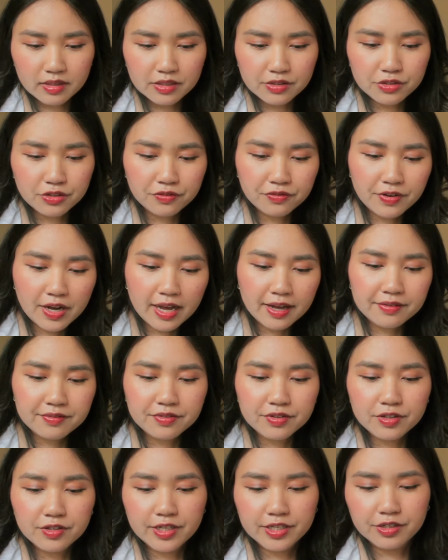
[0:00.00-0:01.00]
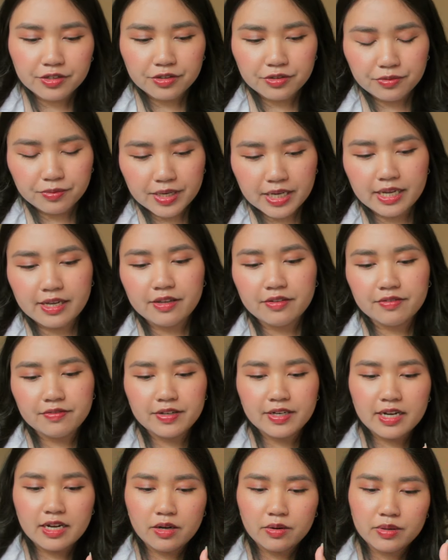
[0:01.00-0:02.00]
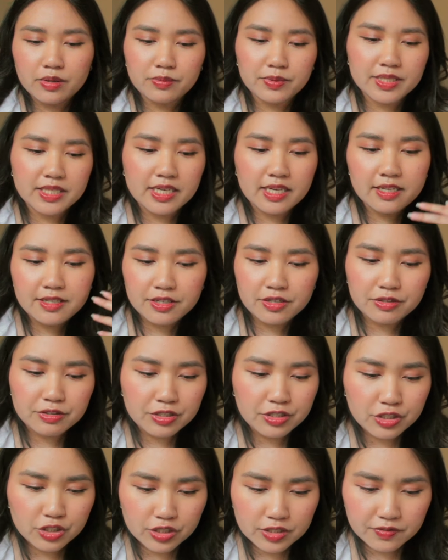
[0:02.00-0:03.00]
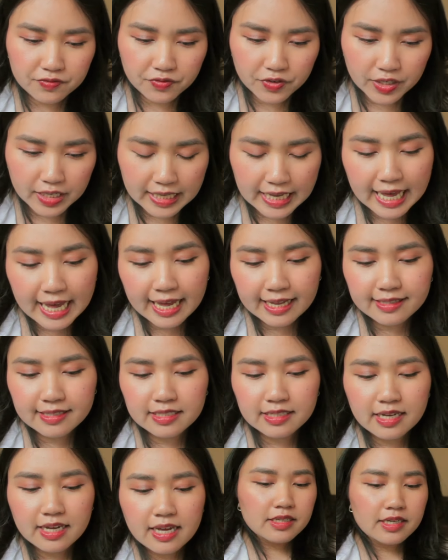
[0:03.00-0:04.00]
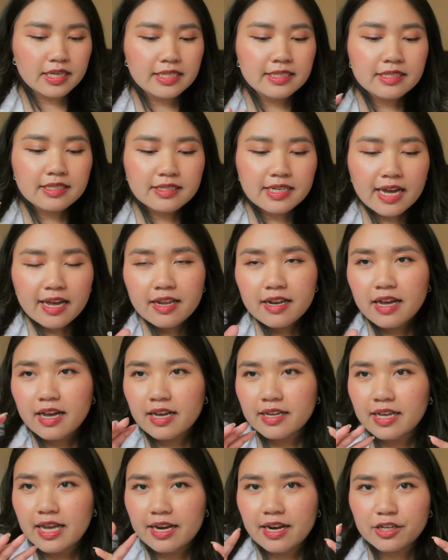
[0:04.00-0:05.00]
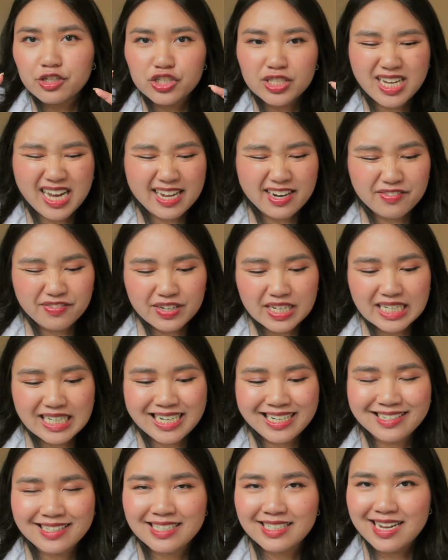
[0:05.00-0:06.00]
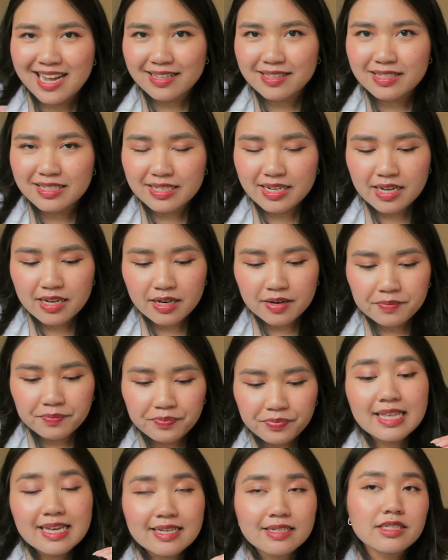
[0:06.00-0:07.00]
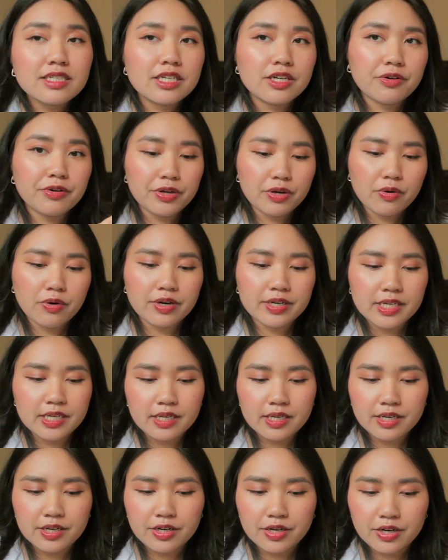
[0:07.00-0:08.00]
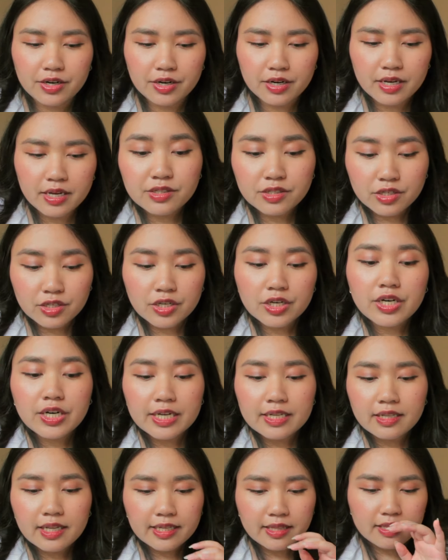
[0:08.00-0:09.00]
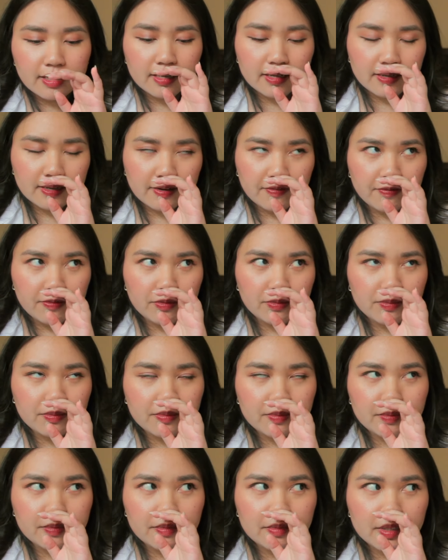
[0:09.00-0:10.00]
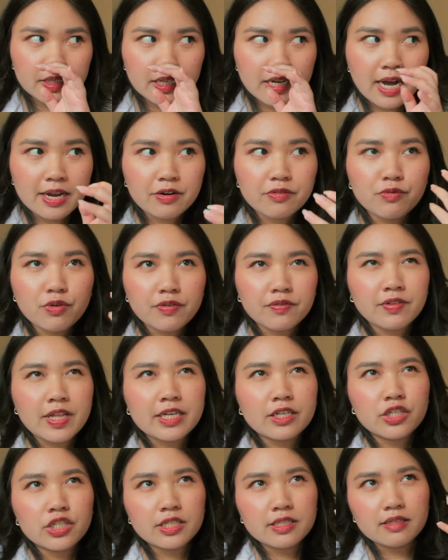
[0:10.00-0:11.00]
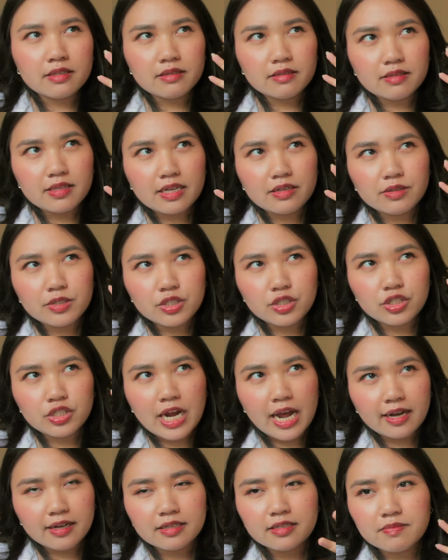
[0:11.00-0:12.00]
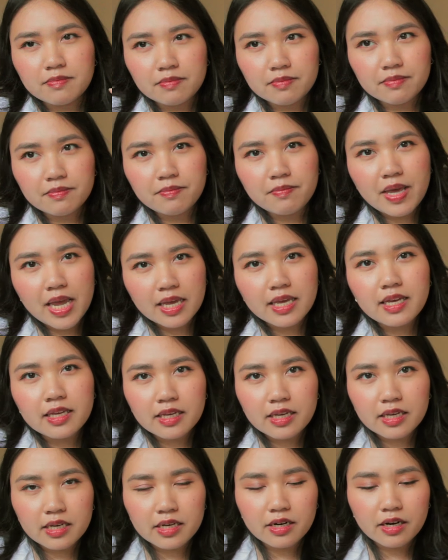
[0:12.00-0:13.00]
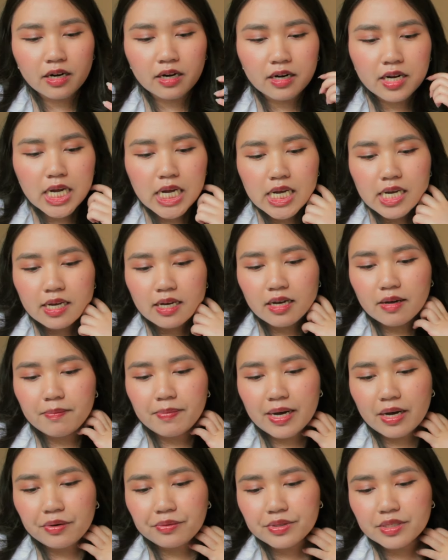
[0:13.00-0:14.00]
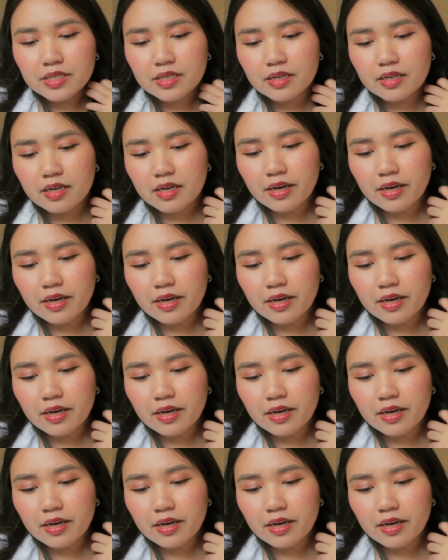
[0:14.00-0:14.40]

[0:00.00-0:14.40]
survival and grief and how it was easier to just forget. Instead, again, I just kind of condensed it. The interiority here is good, like the kind of reflections that Jack is making here about